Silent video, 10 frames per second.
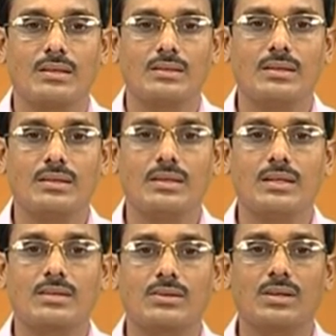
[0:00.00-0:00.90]
Then the
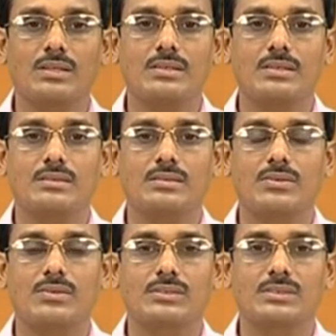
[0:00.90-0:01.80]
electrolyte
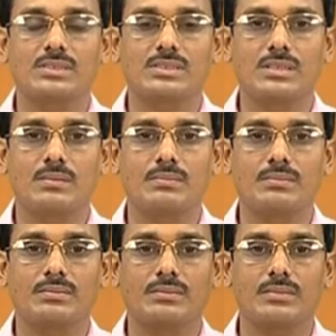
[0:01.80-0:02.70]
circulation system
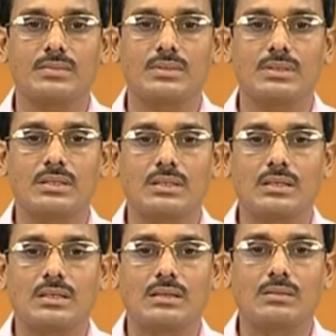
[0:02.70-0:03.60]

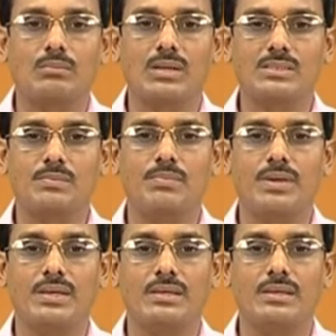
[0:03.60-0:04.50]
must
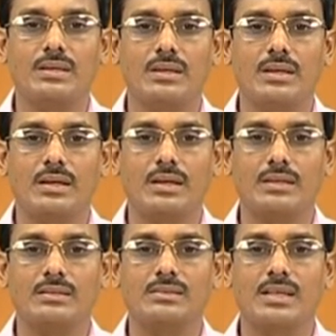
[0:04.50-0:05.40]
be
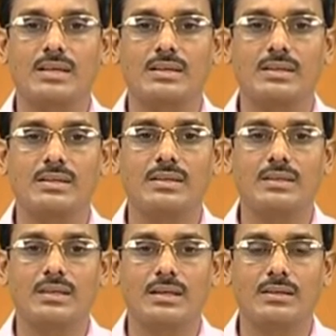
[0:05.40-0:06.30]
injected
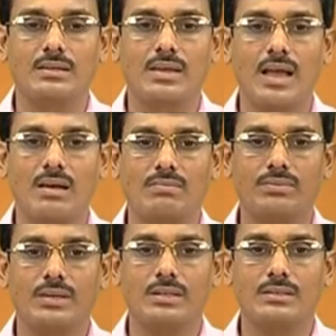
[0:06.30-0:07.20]
in the gap
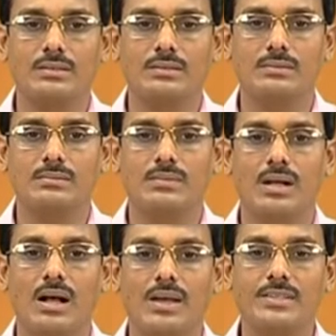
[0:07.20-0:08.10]
at the
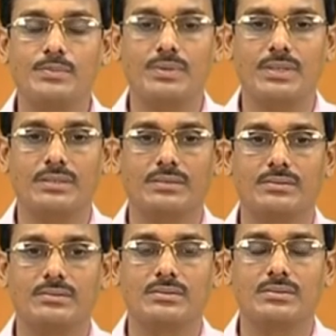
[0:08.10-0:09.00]
high speed.
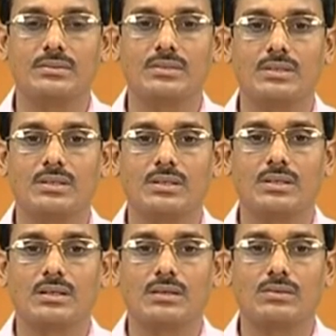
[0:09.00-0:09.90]

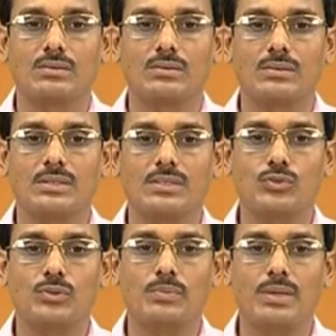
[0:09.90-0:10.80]
So, this
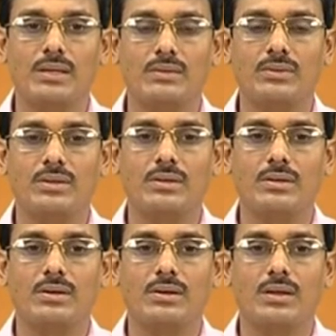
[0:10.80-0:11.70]
should be within
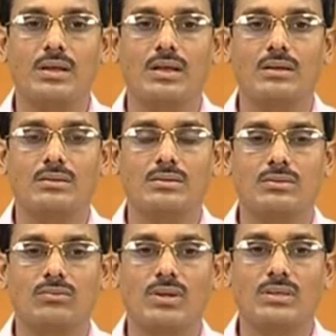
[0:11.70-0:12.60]

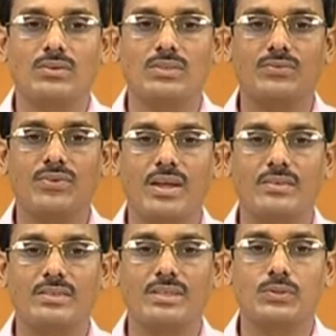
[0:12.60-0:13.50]

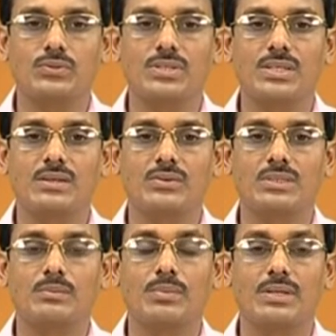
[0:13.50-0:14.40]
1500 to
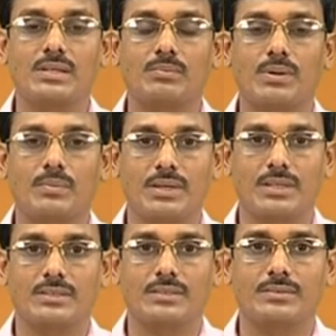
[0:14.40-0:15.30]
3000 meter per minute.